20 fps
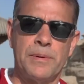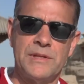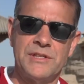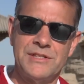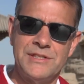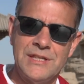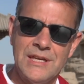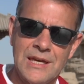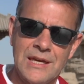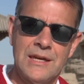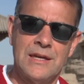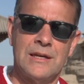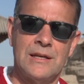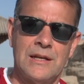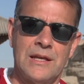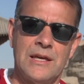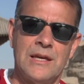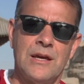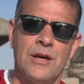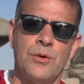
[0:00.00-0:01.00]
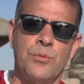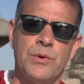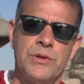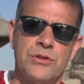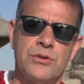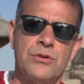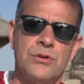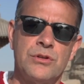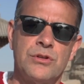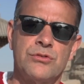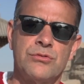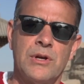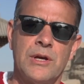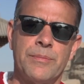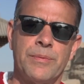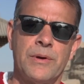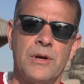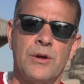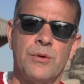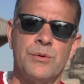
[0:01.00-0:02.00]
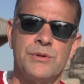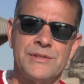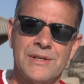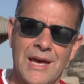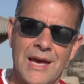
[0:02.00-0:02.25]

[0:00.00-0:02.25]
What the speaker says: particularly with a good grip, was